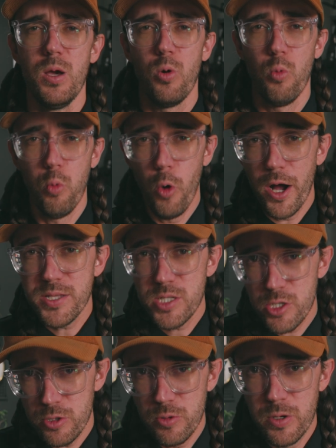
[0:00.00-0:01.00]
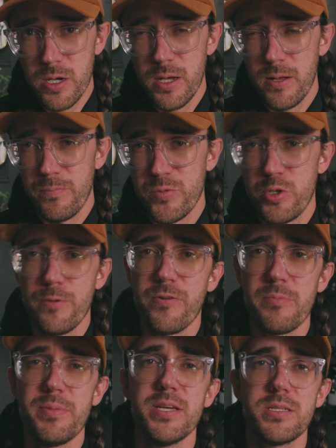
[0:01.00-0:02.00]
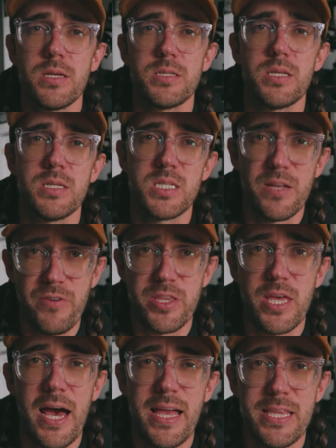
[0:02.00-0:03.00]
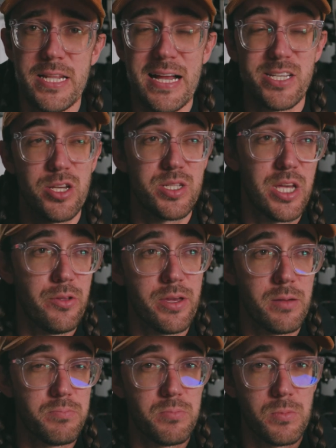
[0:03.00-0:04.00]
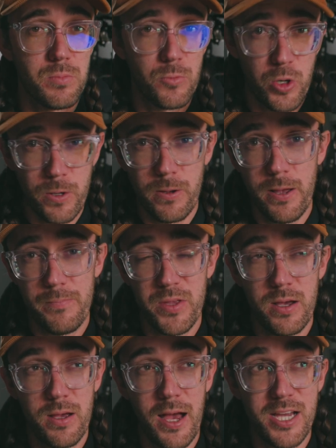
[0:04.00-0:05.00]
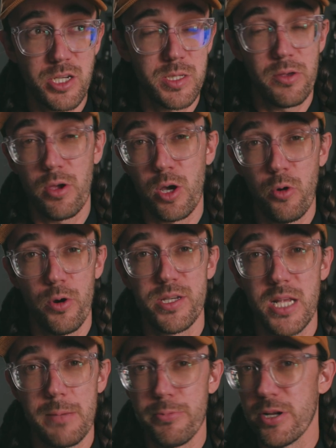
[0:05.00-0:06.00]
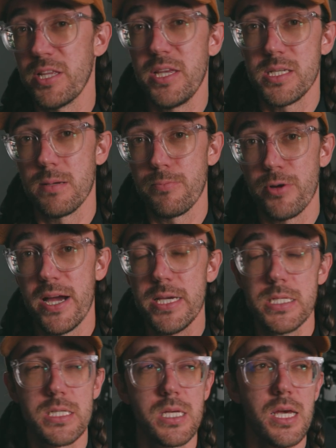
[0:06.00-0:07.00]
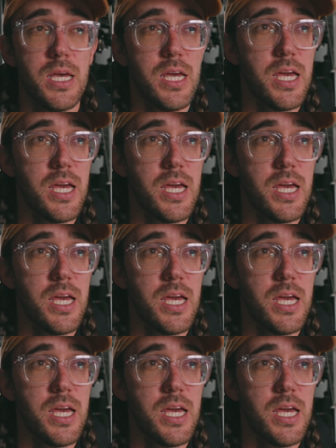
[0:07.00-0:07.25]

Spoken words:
what to do for business and stuff like that, and then actually selling a course at a pretty decent price,